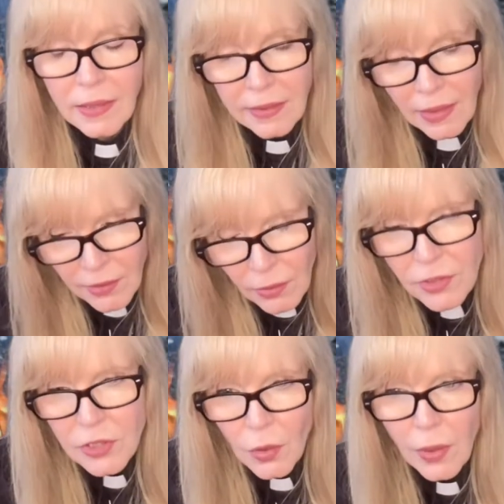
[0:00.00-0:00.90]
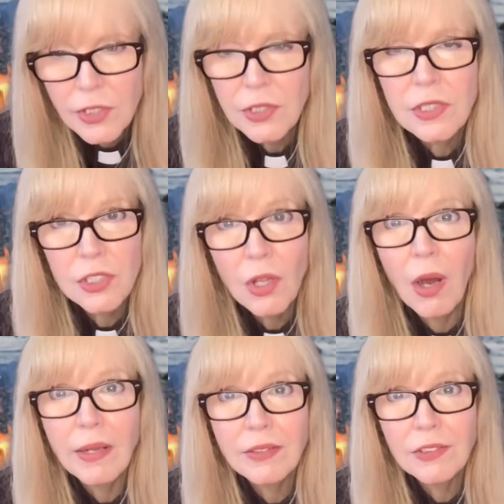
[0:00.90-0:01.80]
Now notice the question is
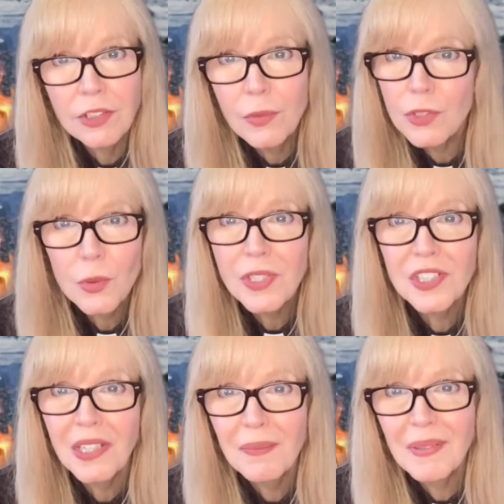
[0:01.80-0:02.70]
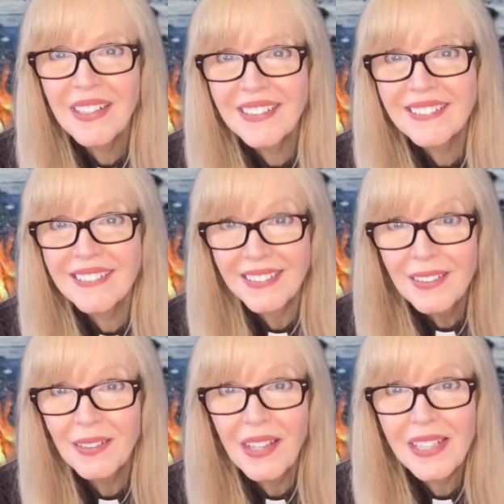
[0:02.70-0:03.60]
not, do you enjoy sheep?
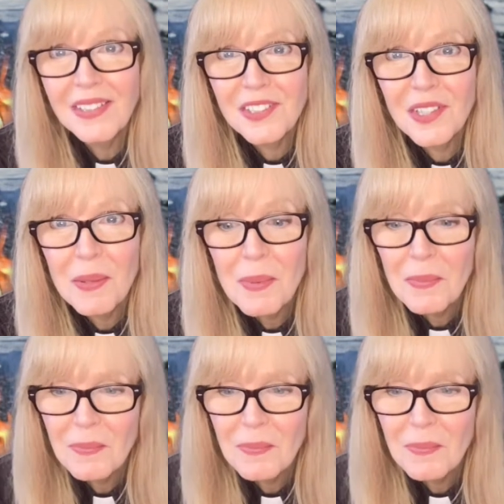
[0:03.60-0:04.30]
Do you like the sheep?